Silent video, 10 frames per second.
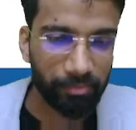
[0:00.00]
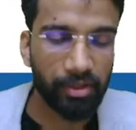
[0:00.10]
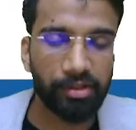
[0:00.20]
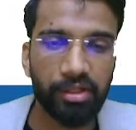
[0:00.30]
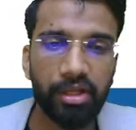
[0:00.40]

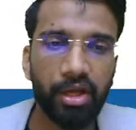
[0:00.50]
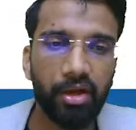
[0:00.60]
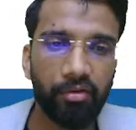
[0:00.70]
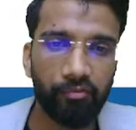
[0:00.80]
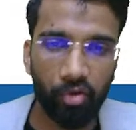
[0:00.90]
plus the
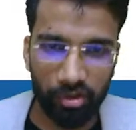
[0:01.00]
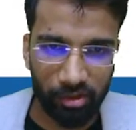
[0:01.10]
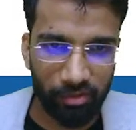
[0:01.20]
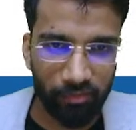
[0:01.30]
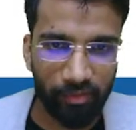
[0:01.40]

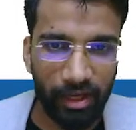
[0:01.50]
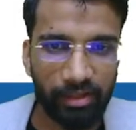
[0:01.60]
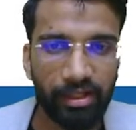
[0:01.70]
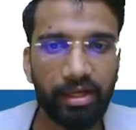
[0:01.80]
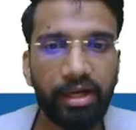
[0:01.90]
water,
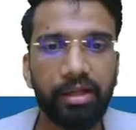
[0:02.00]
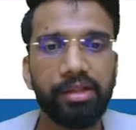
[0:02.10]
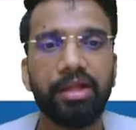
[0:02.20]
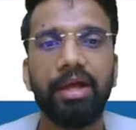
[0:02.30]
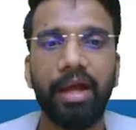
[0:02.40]
and then it
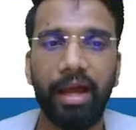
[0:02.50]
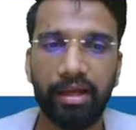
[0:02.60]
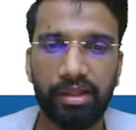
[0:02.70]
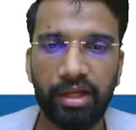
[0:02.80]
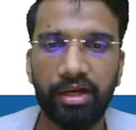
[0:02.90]
is
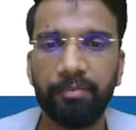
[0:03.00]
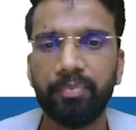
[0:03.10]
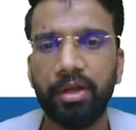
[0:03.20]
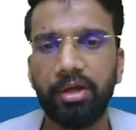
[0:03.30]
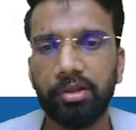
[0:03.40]
exhaled.
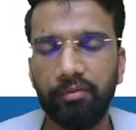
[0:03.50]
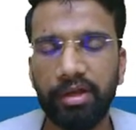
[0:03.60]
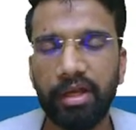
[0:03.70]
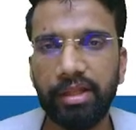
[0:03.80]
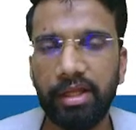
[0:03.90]
So
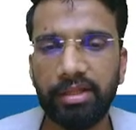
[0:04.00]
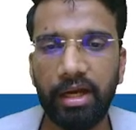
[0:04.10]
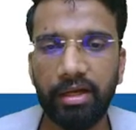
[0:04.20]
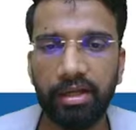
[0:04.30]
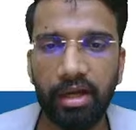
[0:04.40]
we can say
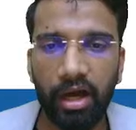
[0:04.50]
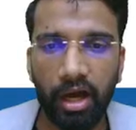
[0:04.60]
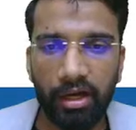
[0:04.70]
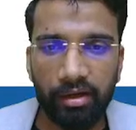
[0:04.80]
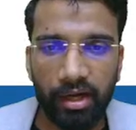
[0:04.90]
that
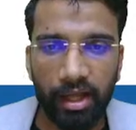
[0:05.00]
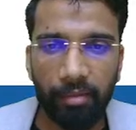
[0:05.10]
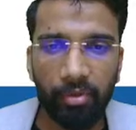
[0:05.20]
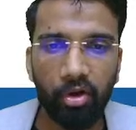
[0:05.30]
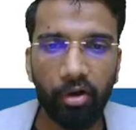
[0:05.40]
100
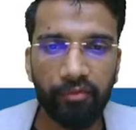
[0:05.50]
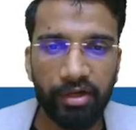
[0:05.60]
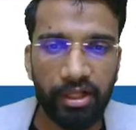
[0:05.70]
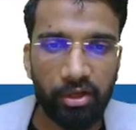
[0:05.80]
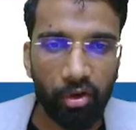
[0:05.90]
ml of
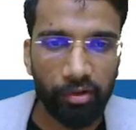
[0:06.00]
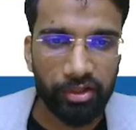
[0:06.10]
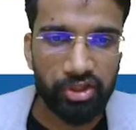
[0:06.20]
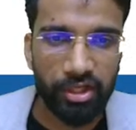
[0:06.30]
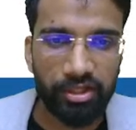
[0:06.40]

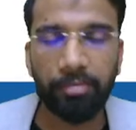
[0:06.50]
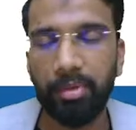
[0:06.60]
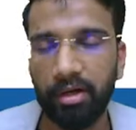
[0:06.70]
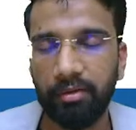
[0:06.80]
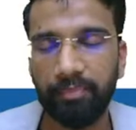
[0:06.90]

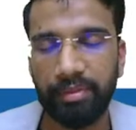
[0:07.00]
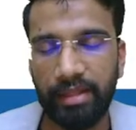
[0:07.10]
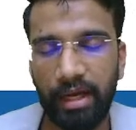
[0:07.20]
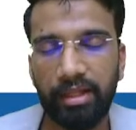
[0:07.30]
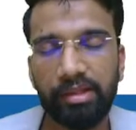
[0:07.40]
deoxygenated blood,
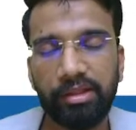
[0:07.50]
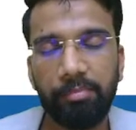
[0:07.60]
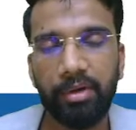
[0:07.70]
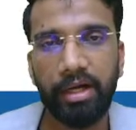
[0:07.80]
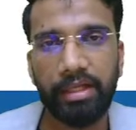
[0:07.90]
that is
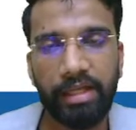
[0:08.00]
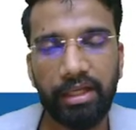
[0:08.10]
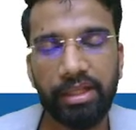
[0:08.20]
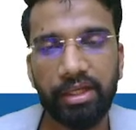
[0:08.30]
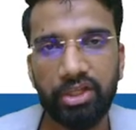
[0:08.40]
the blood
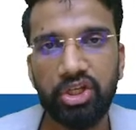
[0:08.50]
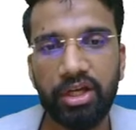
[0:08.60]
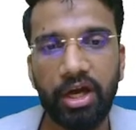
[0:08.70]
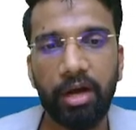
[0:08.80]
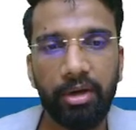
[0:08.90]
that is rich
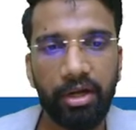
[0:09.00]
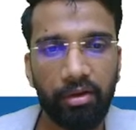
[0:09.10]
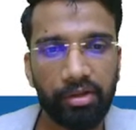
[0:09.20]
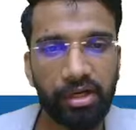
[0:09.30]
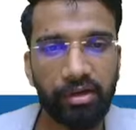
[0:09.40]
in carbon
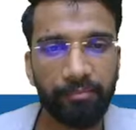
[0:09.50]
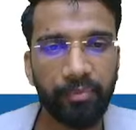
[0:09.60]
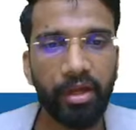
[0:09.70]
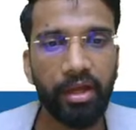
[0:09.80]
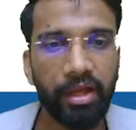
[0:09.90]
dioxide,
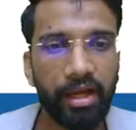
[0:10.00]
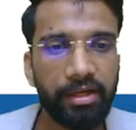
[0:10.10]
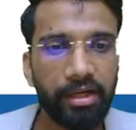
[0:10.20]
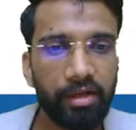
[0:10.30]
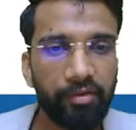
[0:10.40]

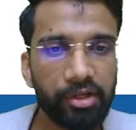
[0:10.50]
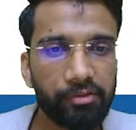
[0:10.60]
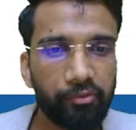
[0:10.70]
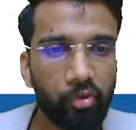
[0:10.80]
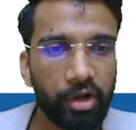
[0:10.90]
it
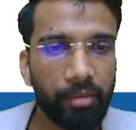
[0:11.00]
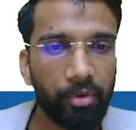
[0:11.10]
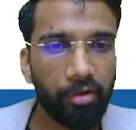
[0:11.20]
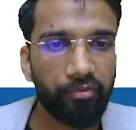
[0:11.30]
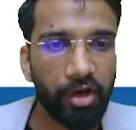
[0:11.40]
delivers 4
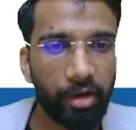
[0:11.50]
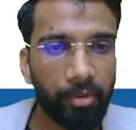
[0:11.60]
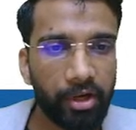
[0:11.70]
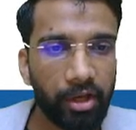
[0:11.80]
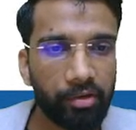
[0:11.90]
ml of
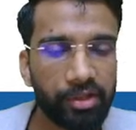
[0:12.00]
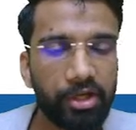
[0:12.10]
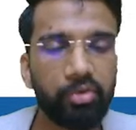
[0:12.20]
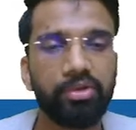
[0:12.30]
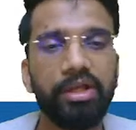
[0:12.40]
carbon
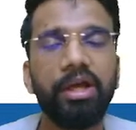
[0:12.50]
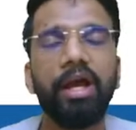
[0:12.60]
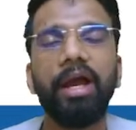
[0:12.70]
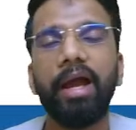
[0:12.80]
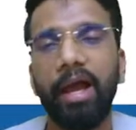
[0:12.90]
dioxide to the
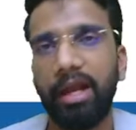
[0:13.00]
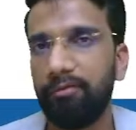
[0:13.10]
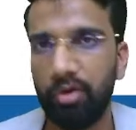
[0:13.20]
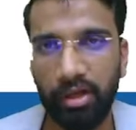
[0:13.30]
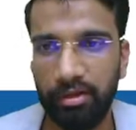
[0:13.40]

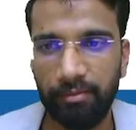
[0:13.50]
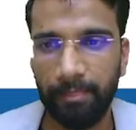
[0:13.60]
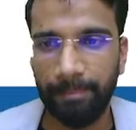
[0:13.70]
alveoli.